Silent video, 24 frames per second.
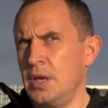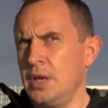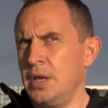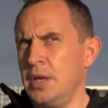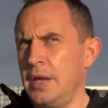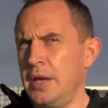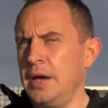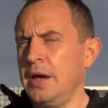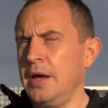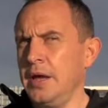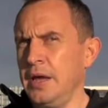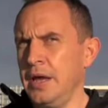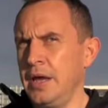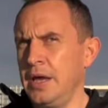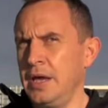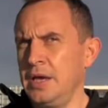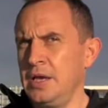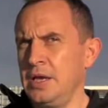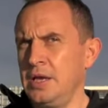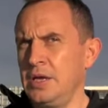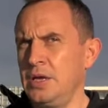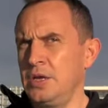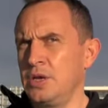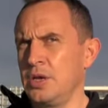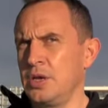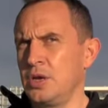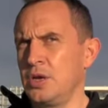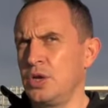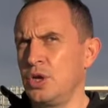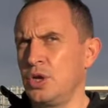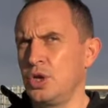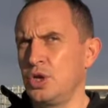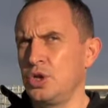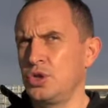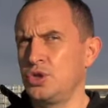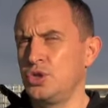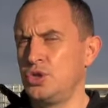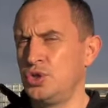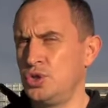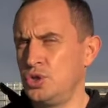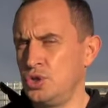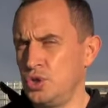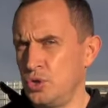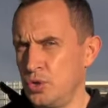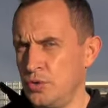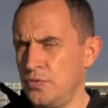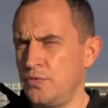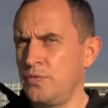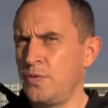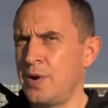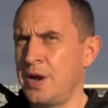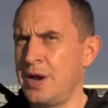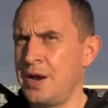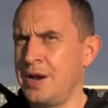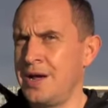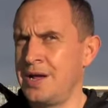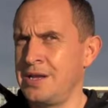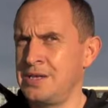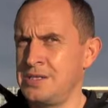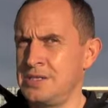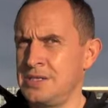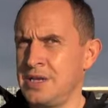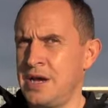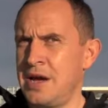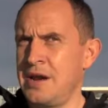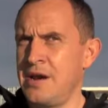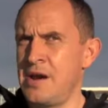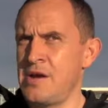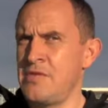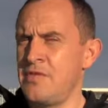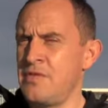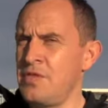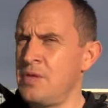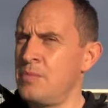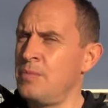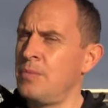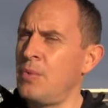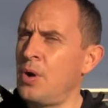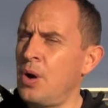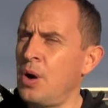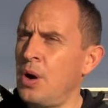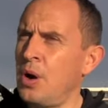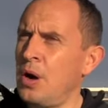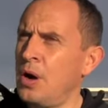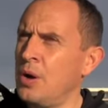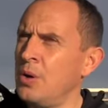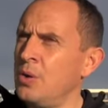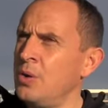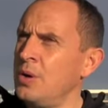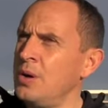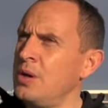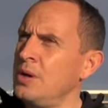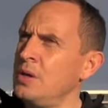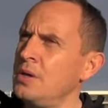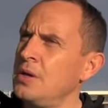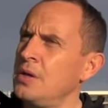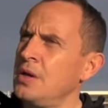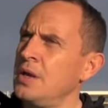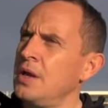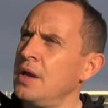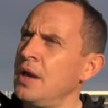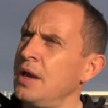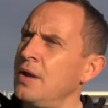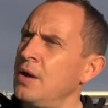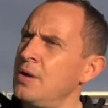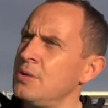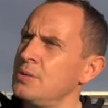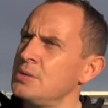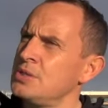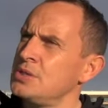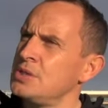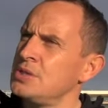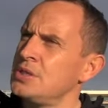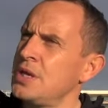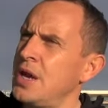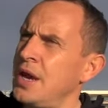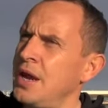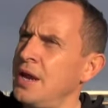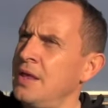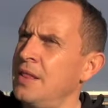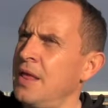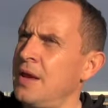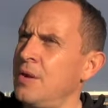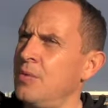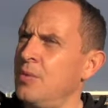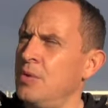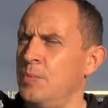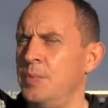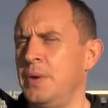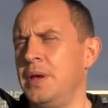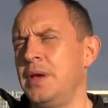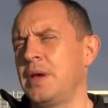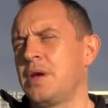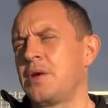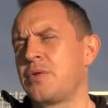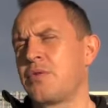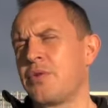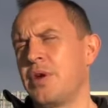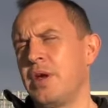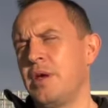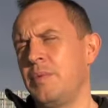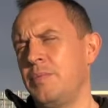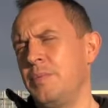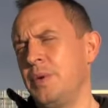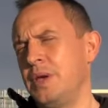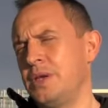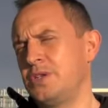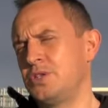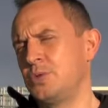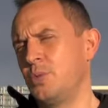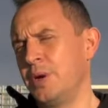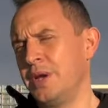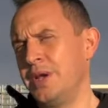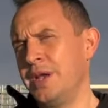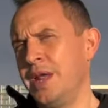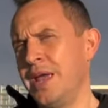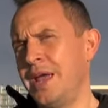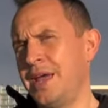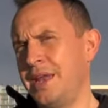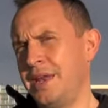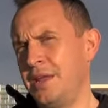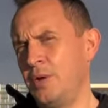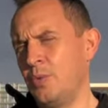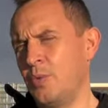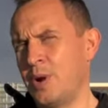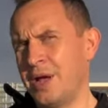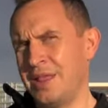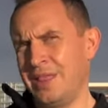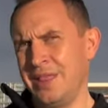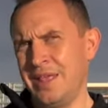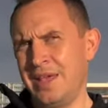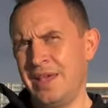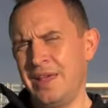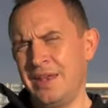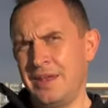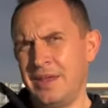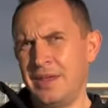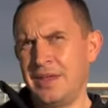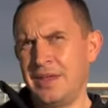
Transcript: Yeah, he should have won last start over the mile, and I would say that would be a career best win had he won that.